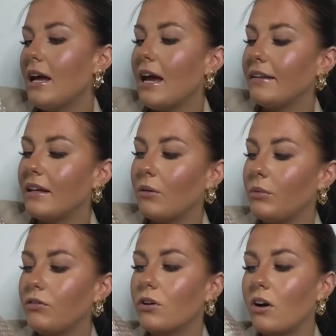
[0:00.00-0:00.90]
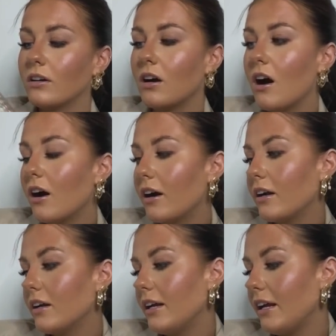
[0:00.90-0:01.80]
And then we've got a car
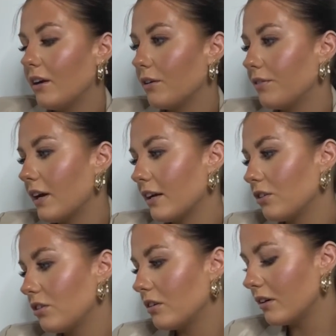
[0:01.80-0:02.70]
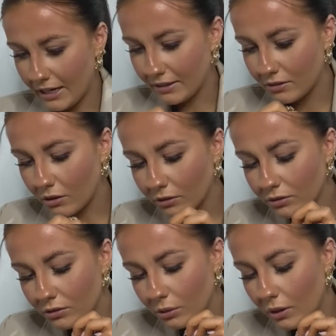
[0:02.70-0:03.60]
air freshener and
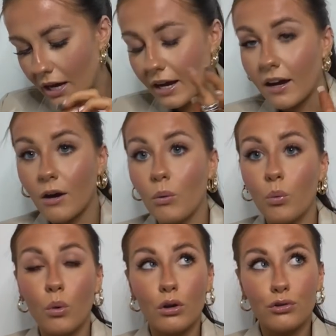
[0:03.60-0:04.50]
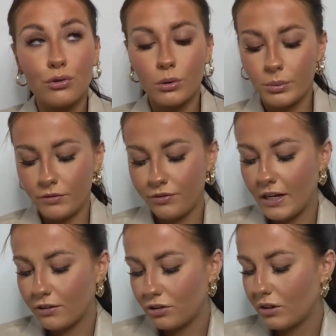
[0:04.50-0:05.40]
also a wardrobe
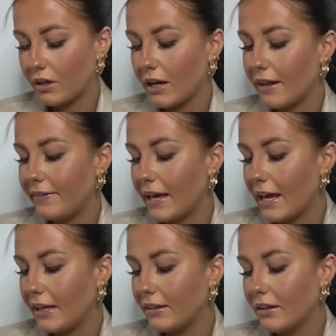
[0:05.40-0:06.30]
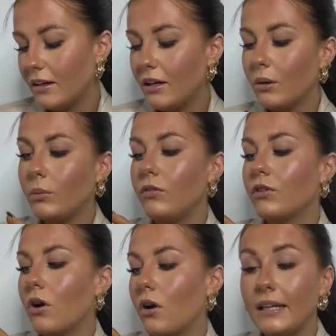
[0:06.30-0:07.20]
freshener. And then we've
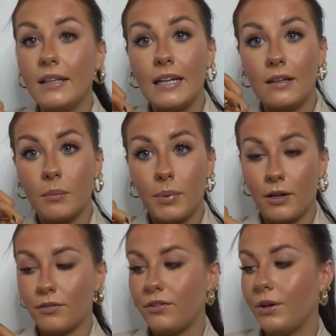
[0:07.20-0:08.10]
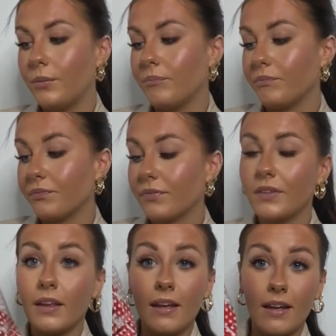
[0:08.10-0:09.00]
got Lian perfume
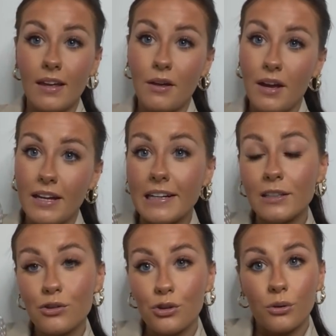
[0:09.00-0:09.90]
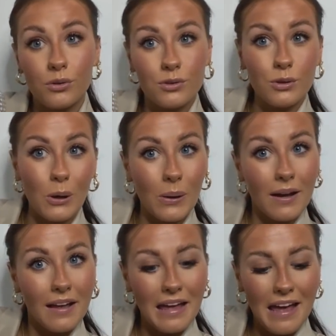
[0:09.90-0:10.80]
in it too. So
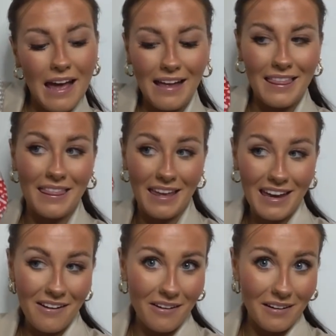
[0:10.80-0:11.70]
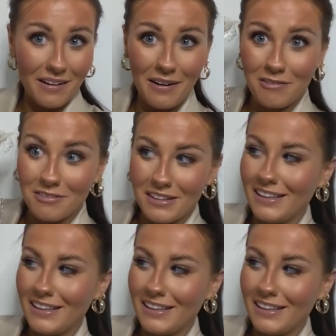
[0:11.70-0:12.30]
they are really